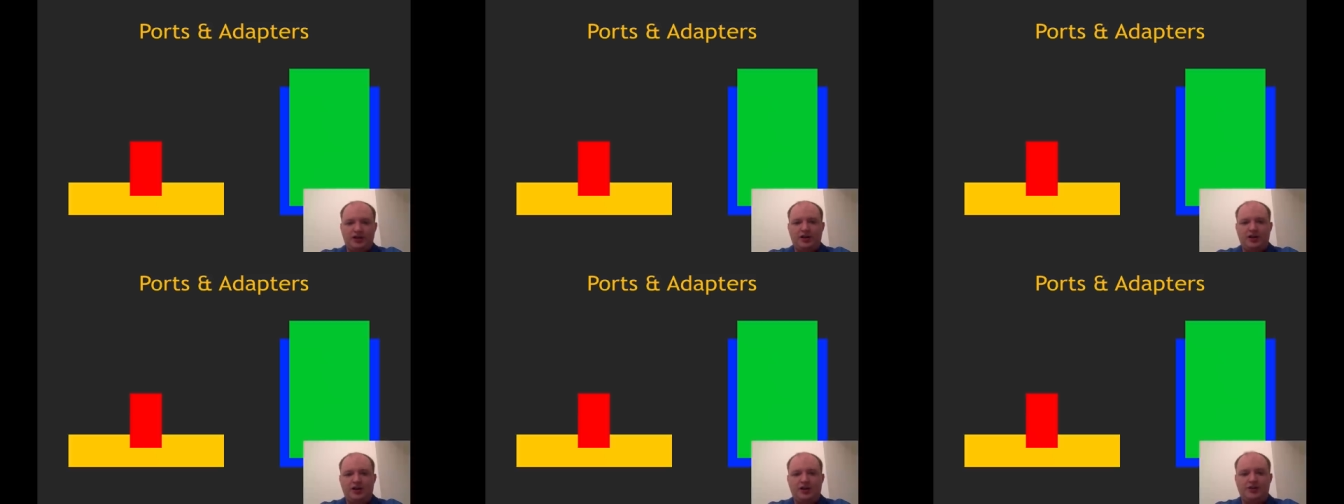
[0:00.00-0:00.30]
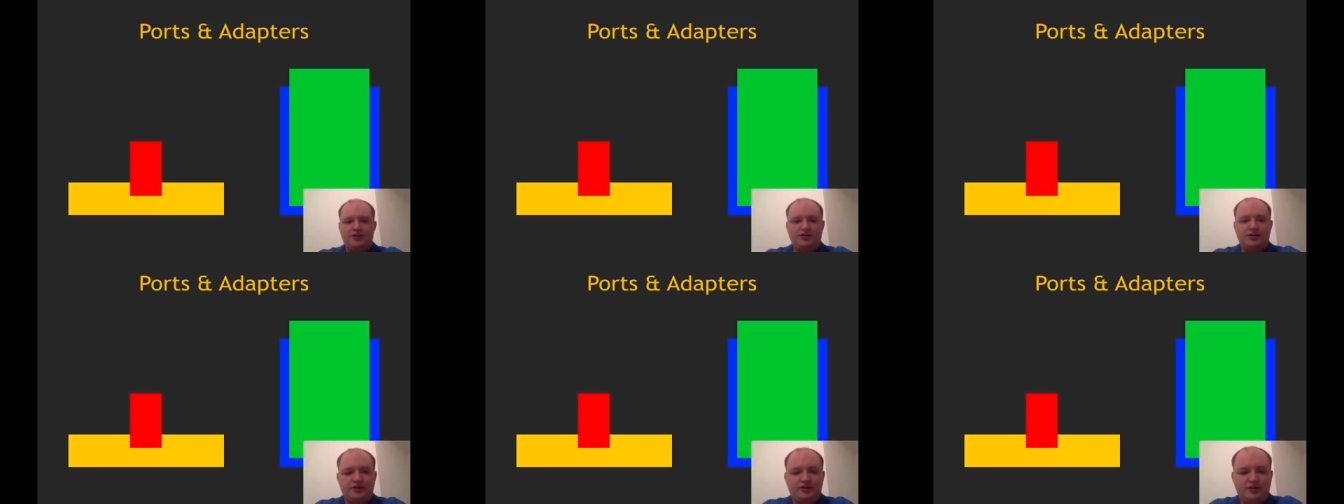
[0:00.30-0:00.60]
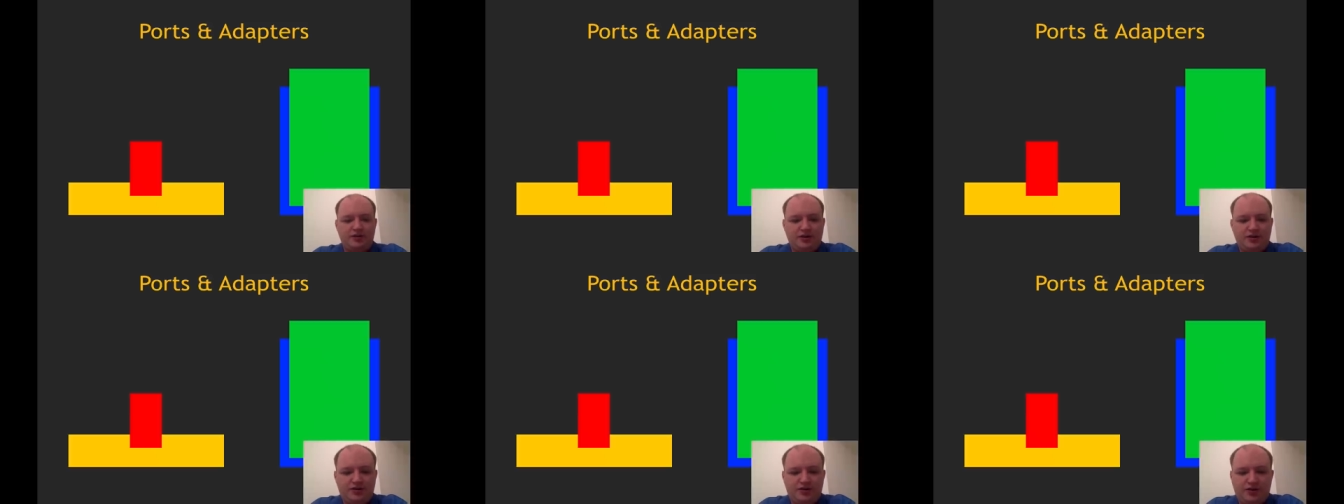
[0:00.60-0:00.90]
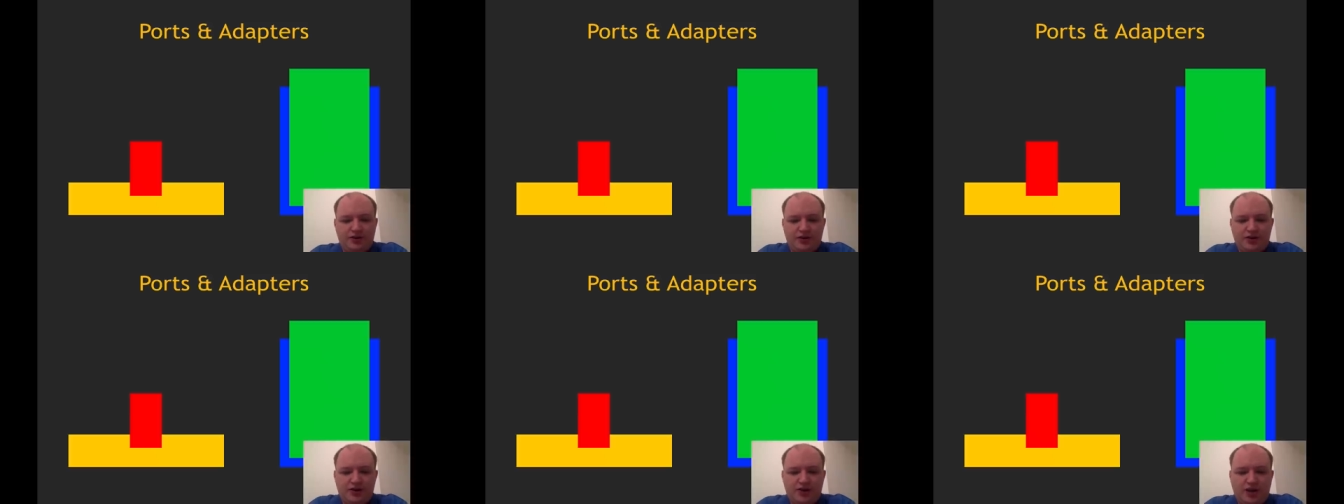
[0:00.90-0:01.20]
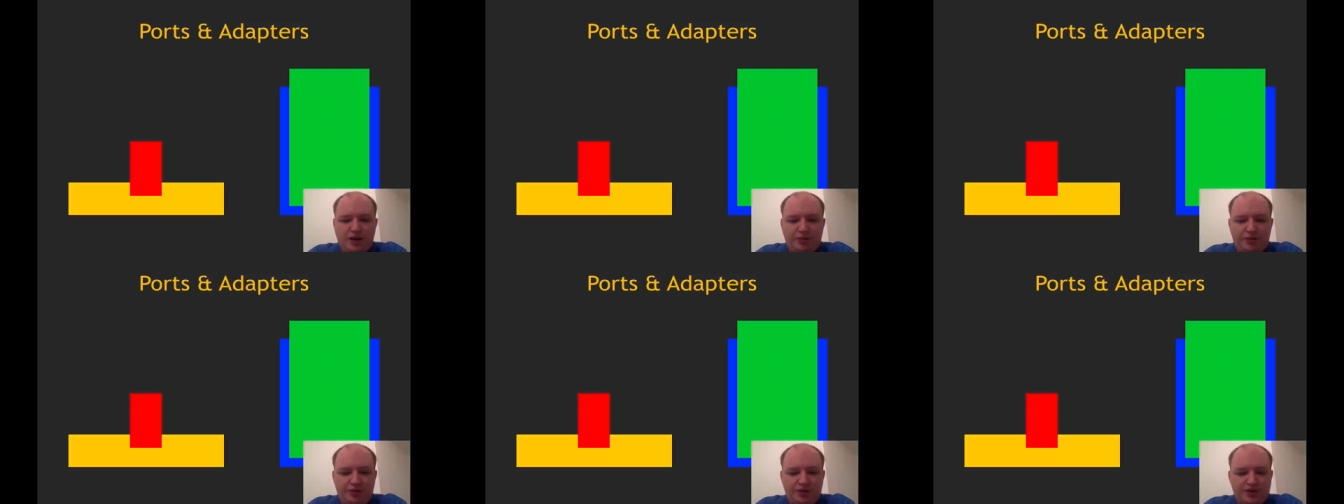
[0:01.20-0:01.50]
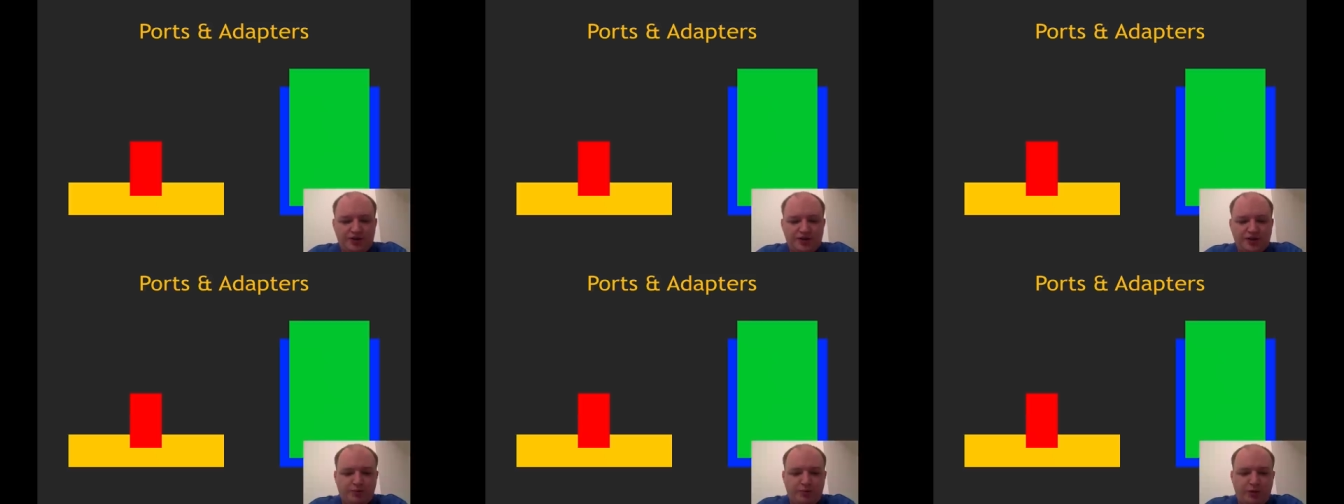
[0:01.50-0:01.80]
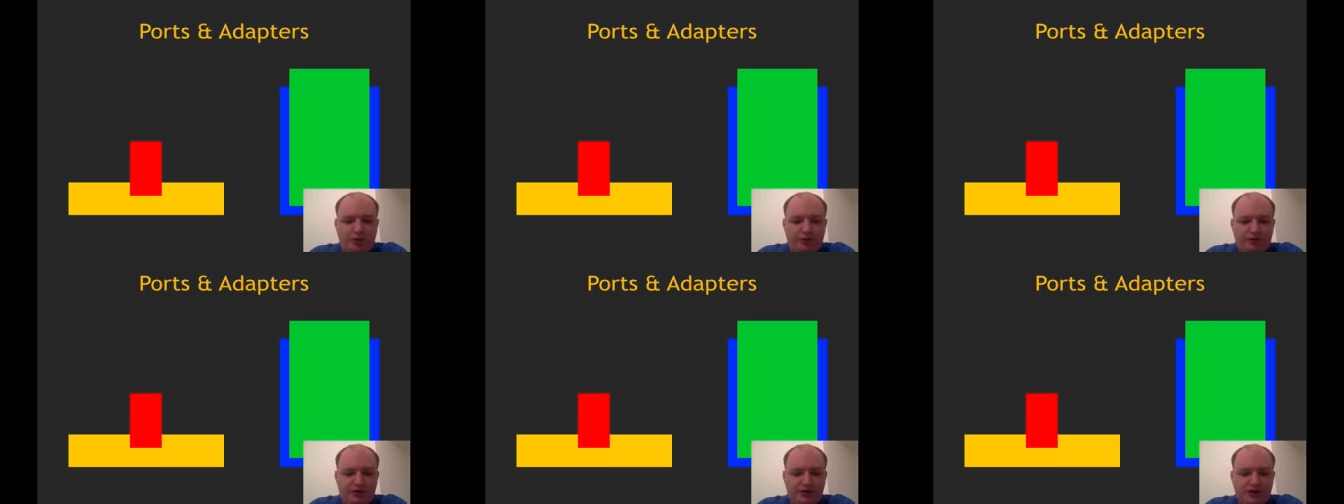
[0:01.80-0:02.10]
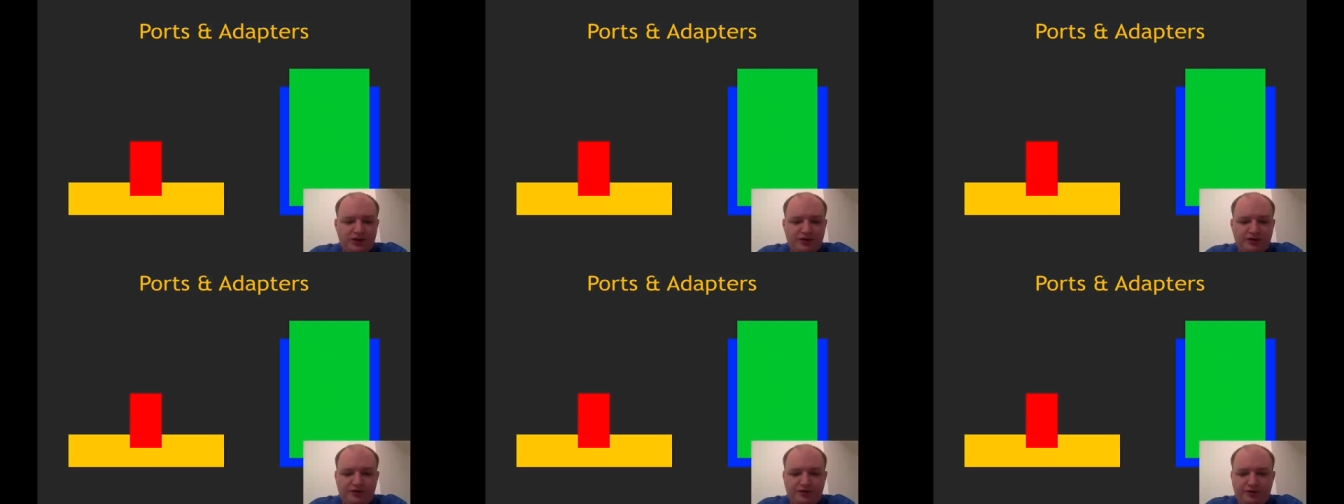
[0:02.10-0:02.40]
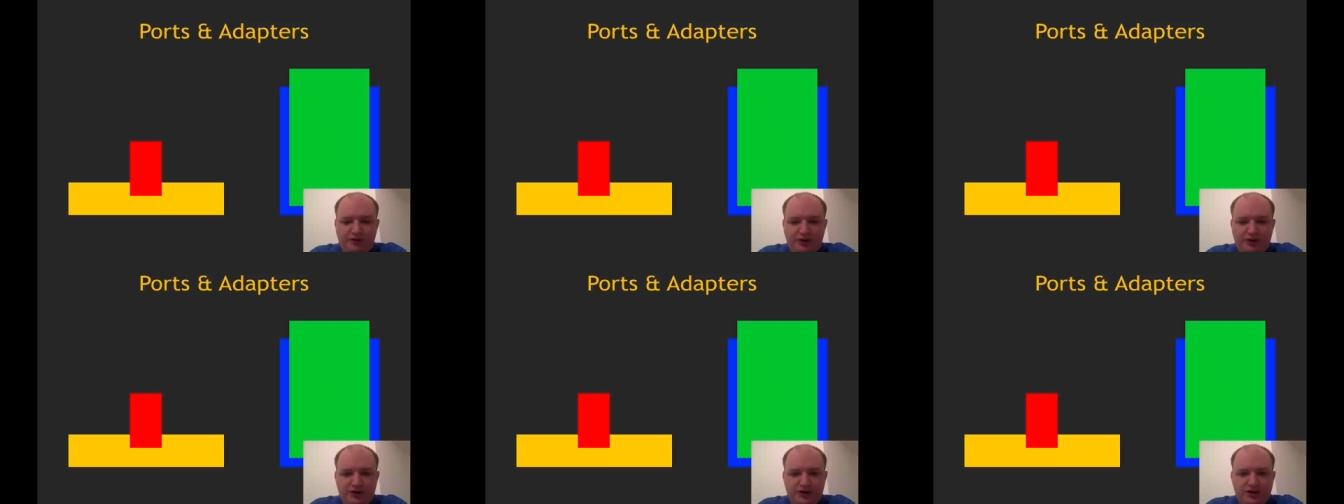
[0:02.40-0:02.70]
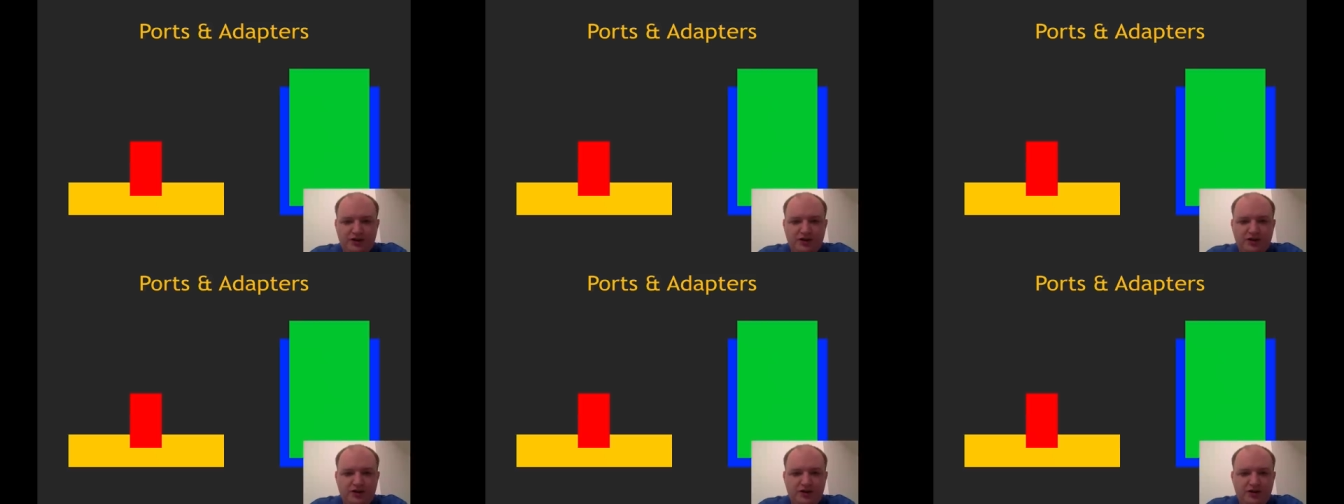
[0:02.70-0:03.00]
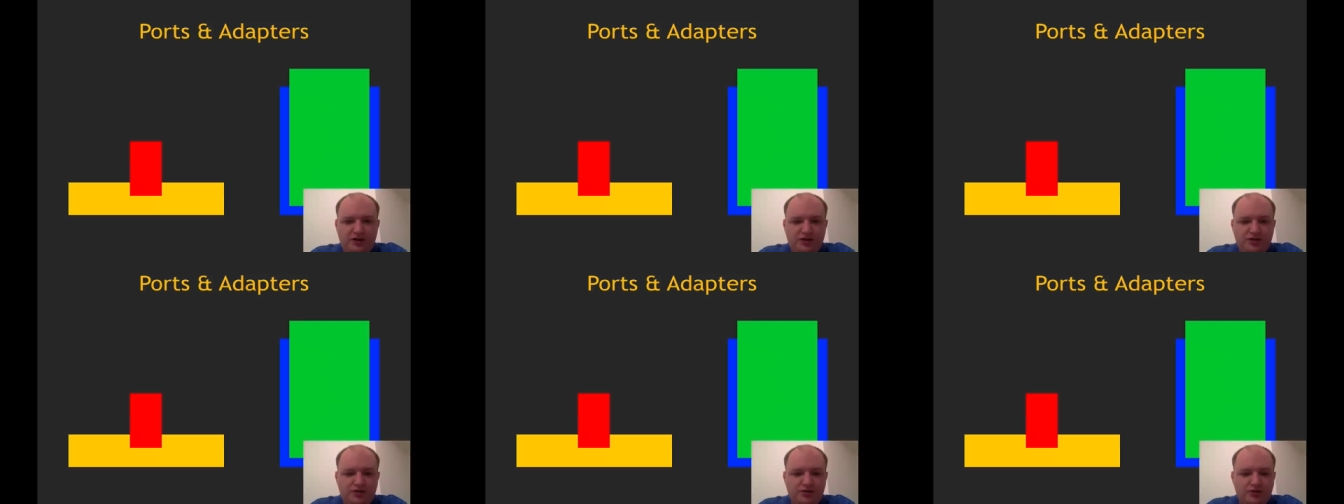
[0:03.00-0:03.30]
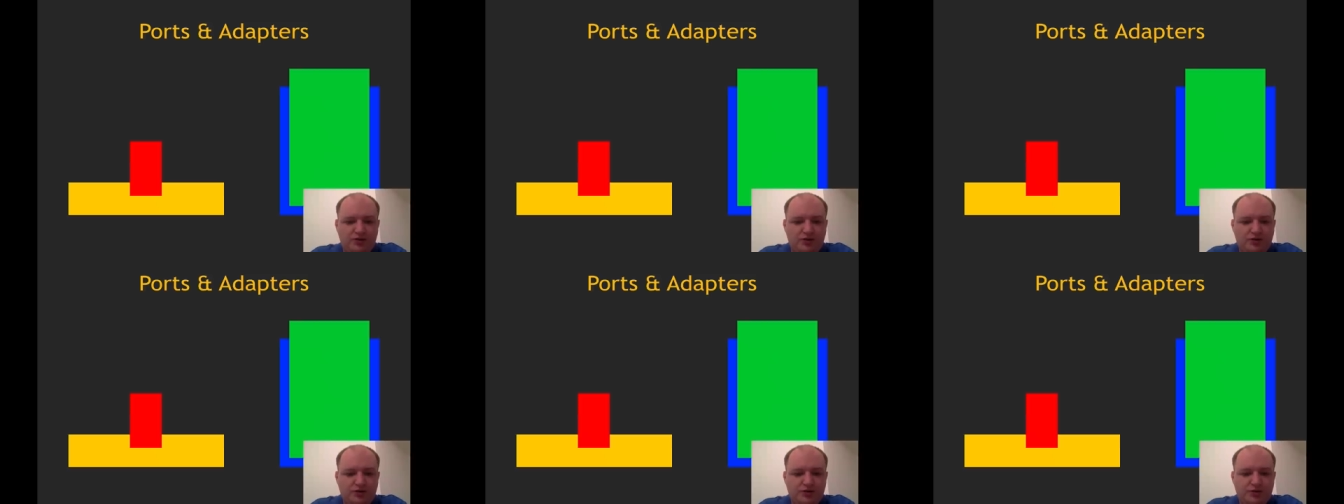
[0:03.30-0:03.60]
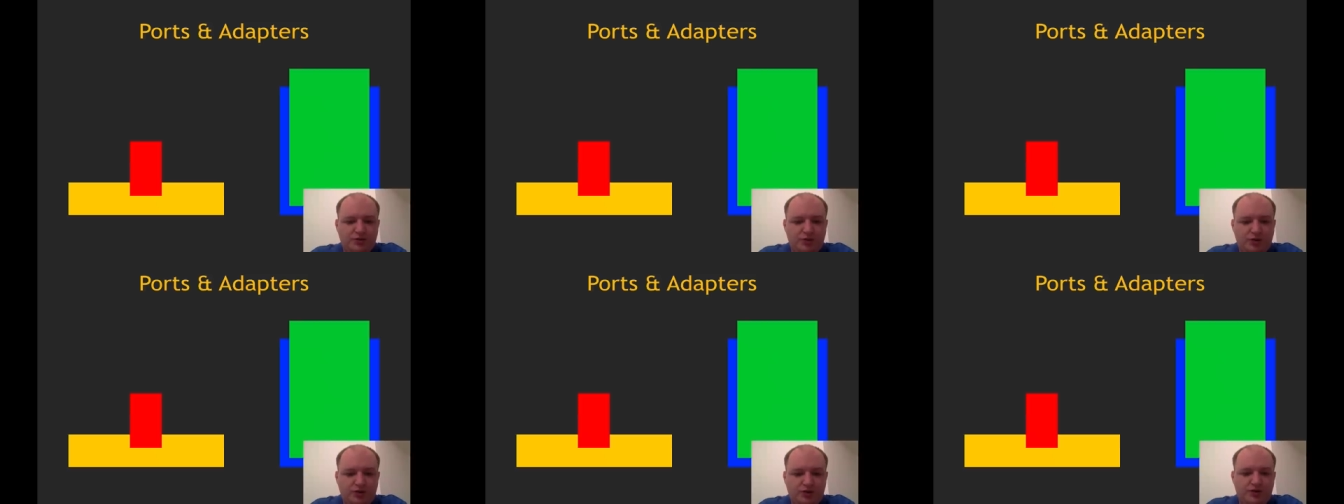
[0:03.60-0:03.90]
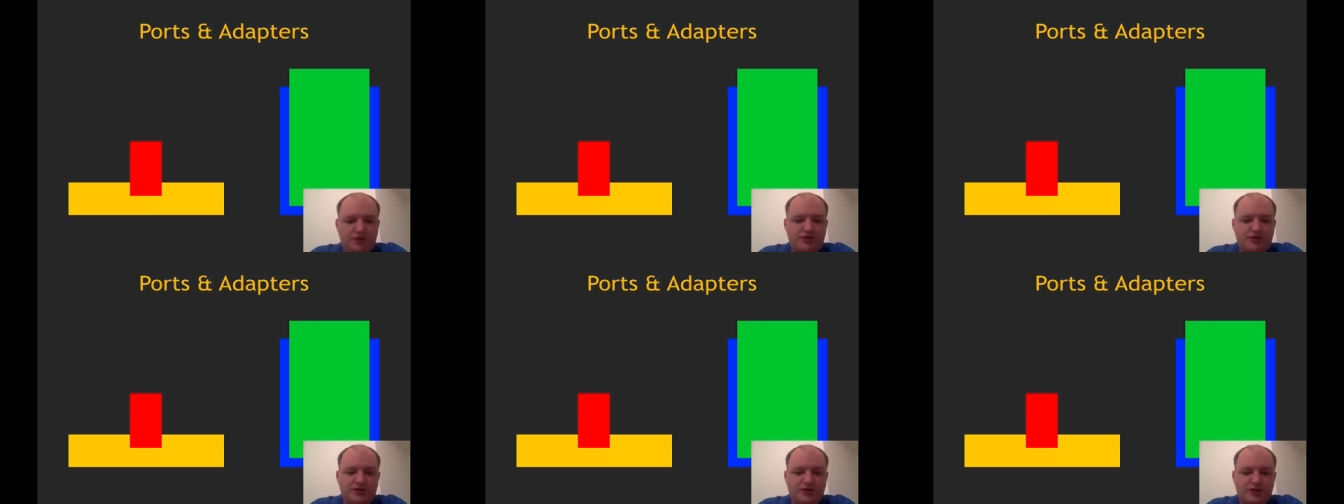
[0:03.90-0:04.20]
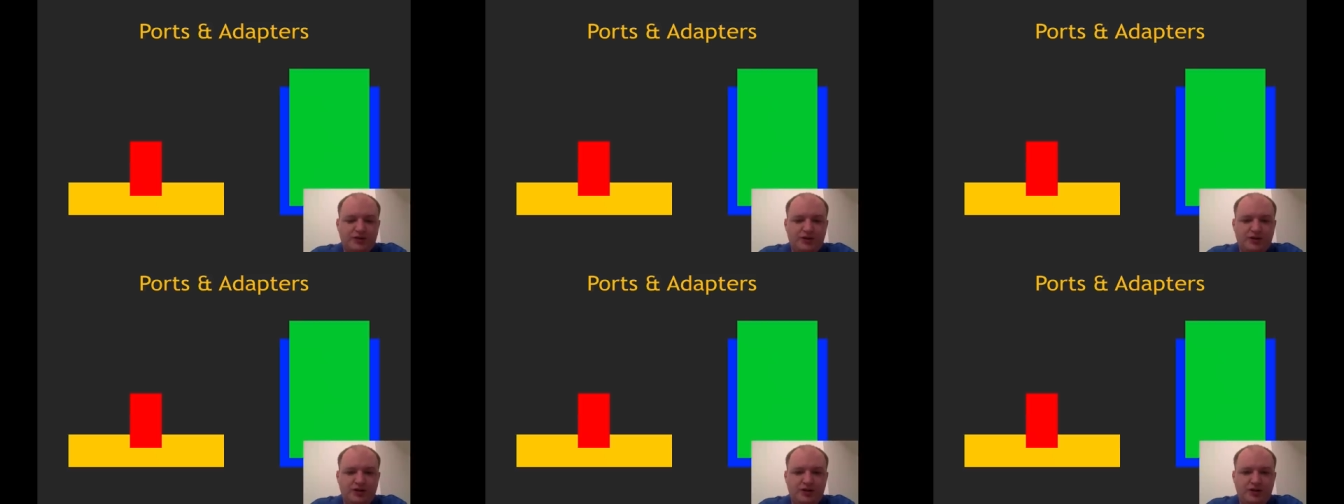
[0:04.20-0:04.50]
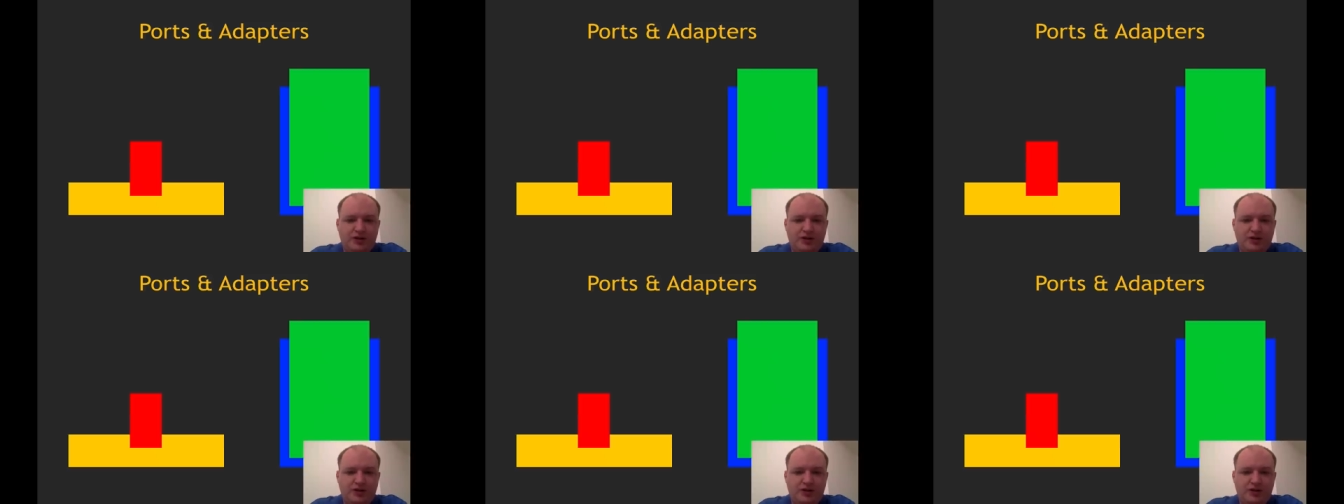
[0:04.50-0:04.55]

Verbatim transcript: and the adapters are perfectly fitting into those ports.